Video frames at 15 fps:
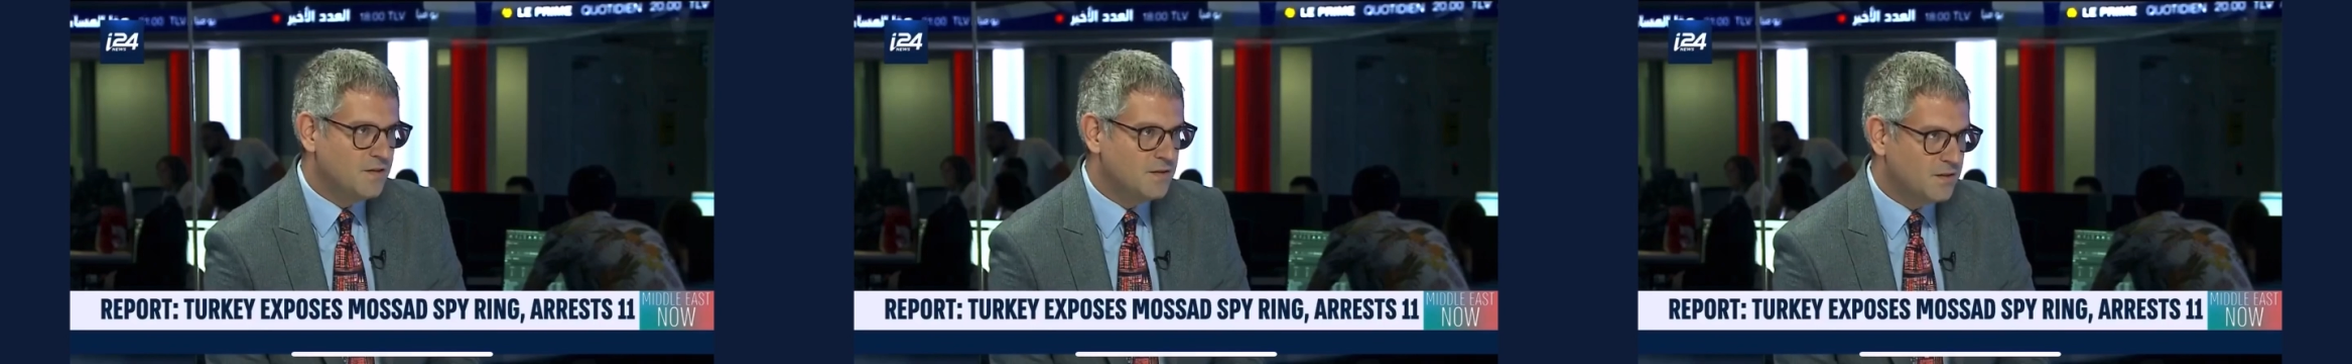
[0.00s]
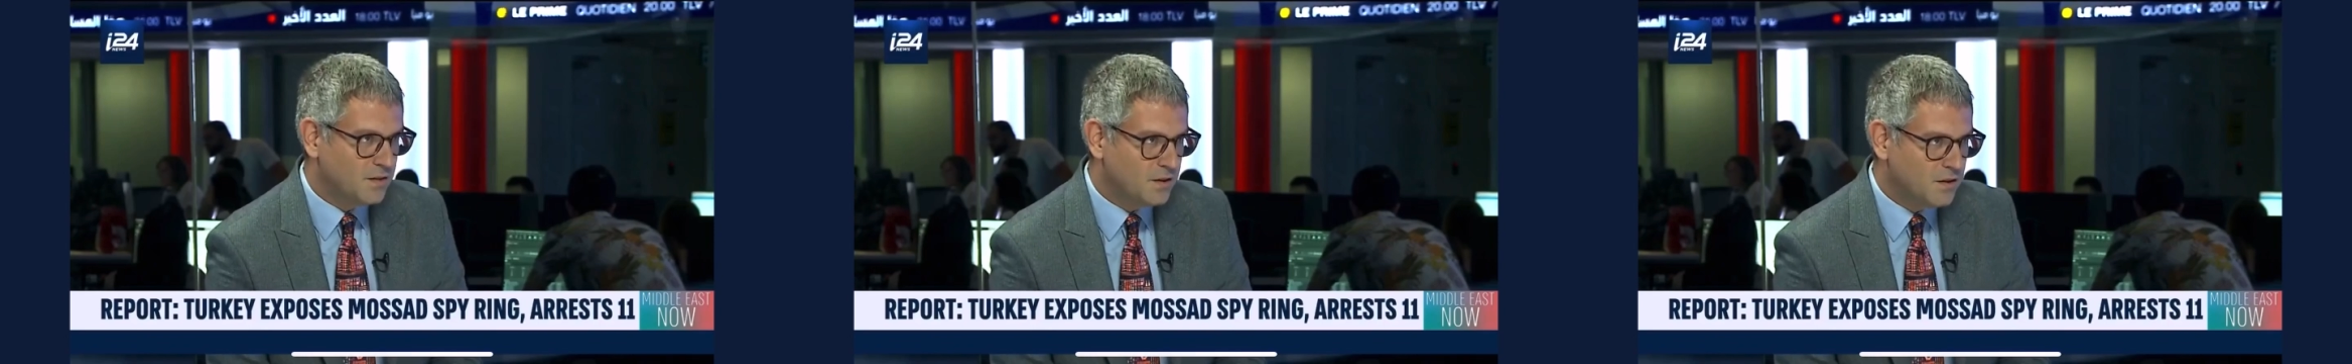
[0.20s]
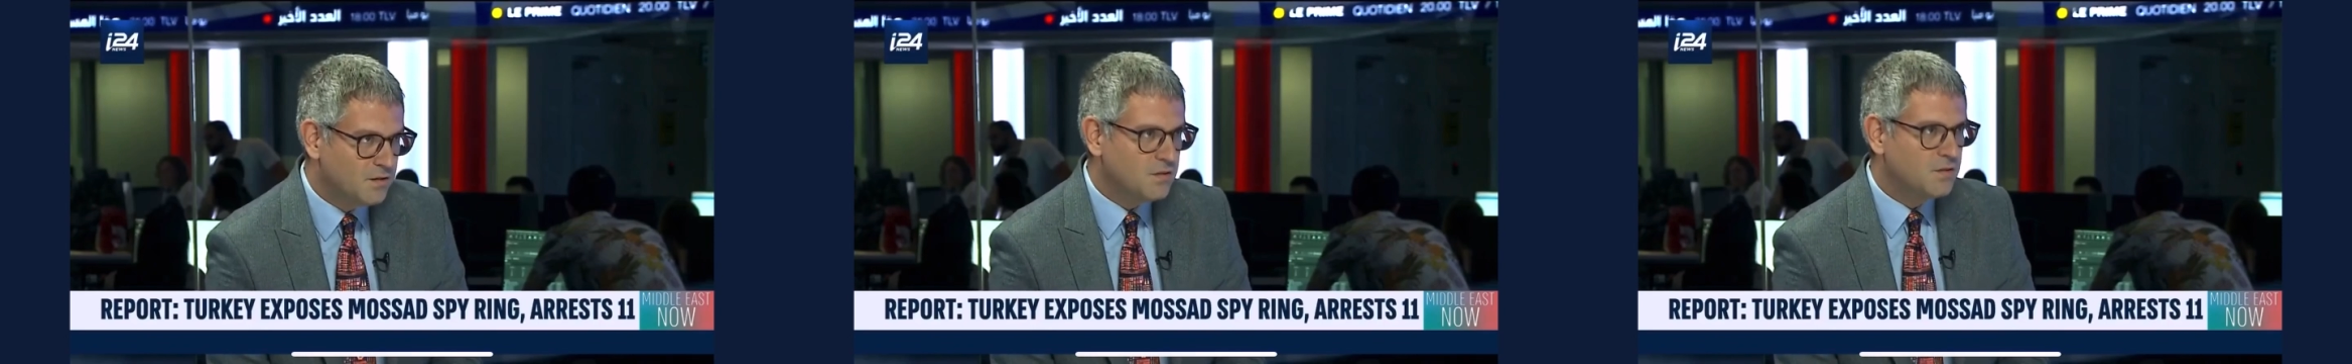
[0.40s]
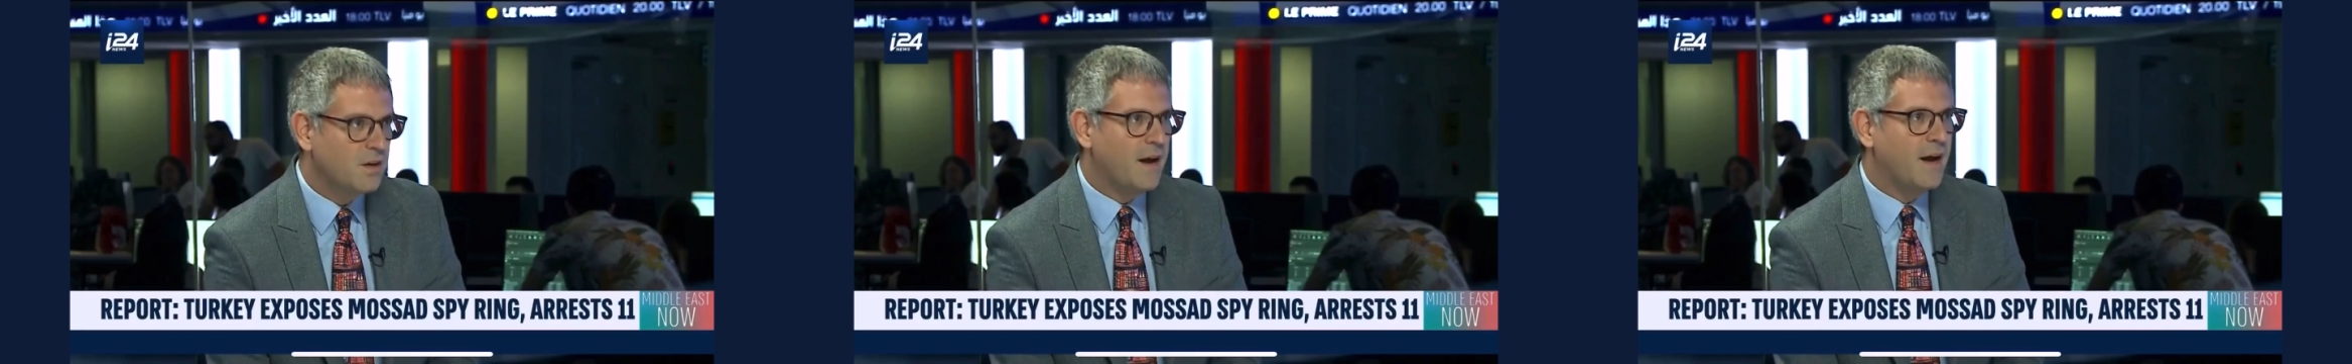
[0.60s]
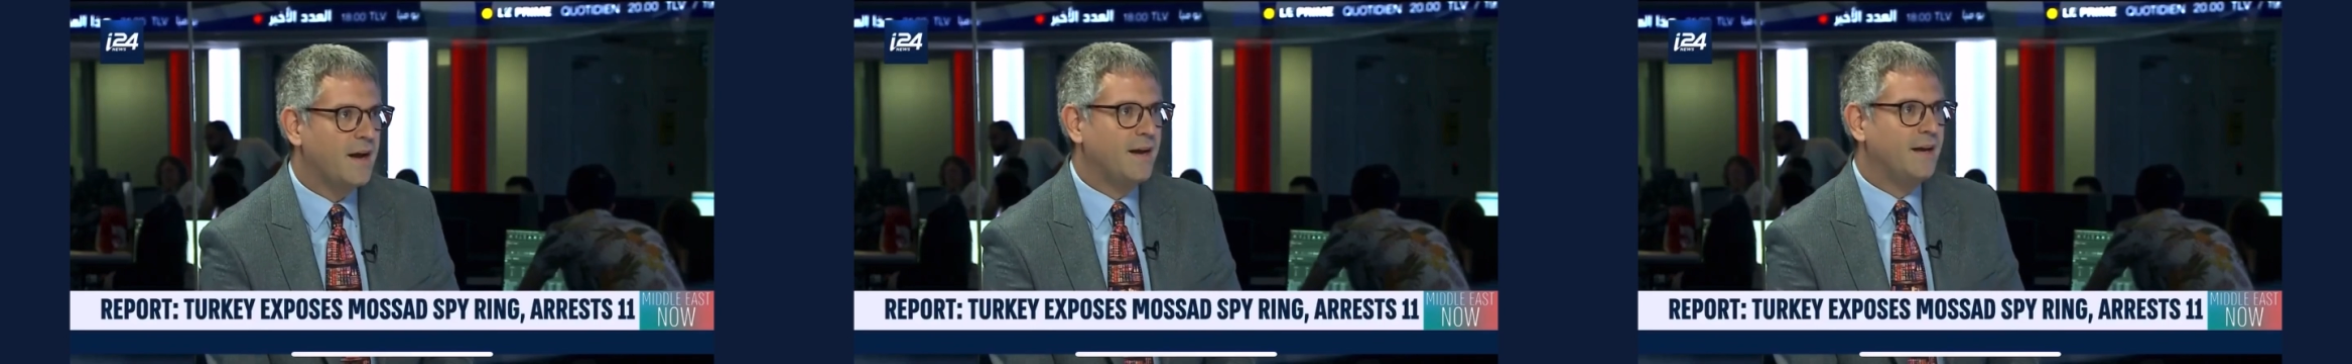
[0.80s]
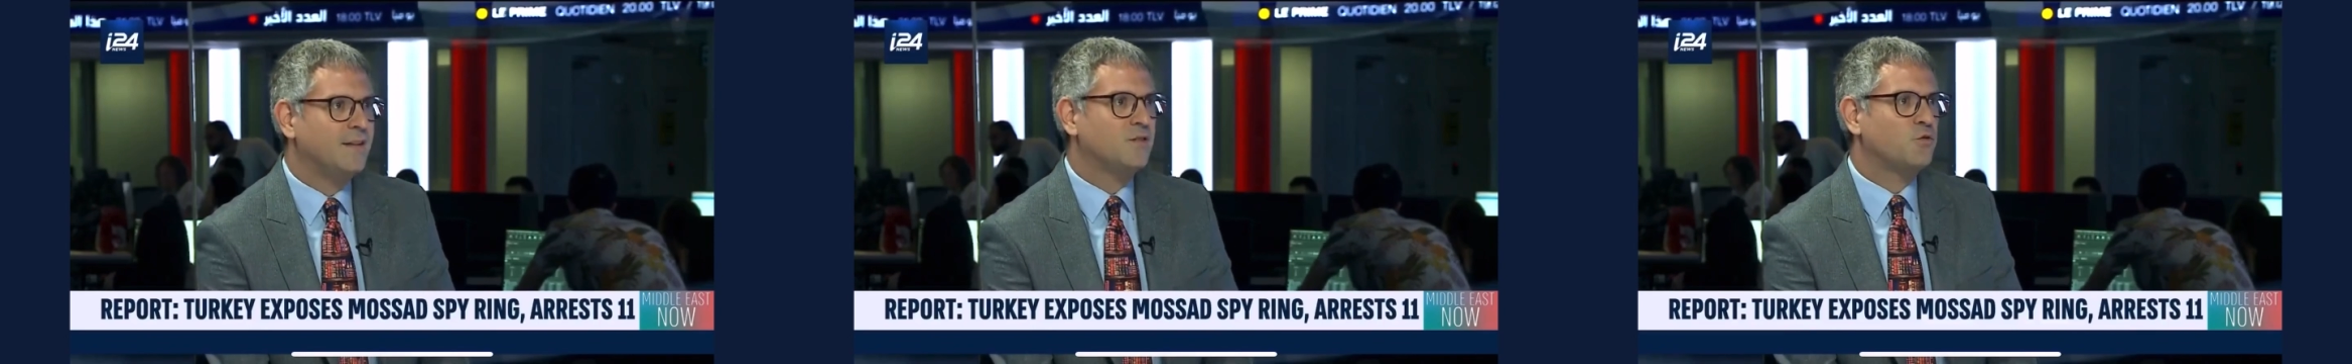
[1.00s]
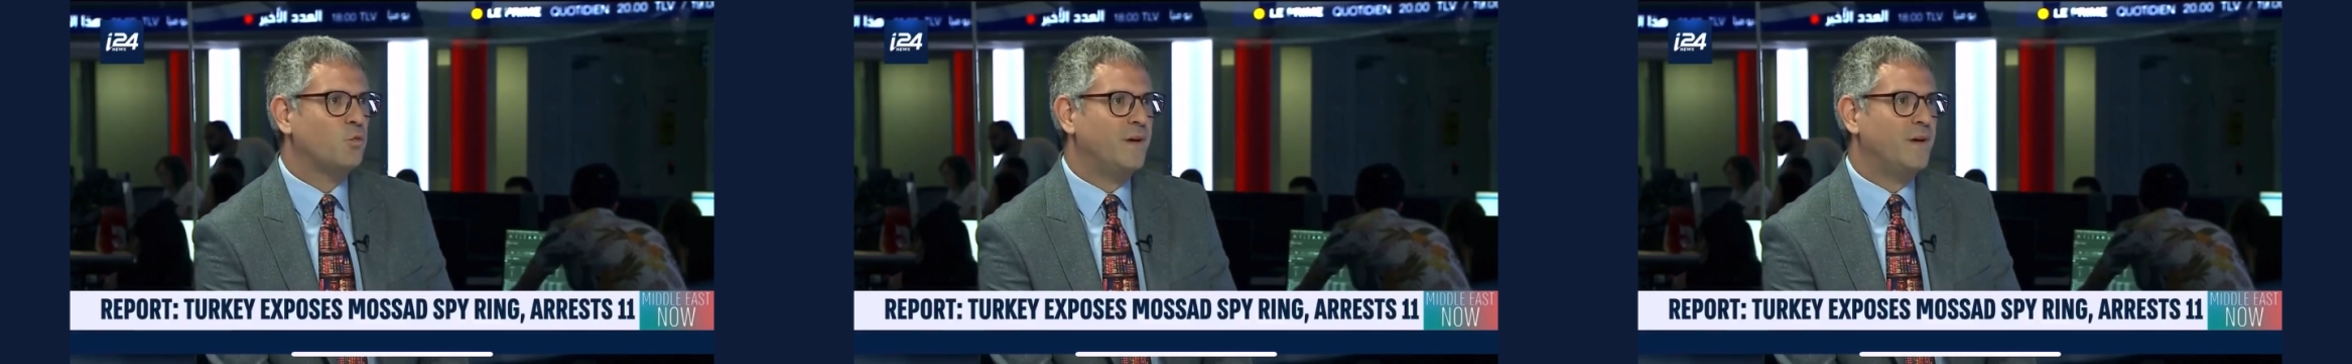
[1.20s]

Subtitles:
incident. In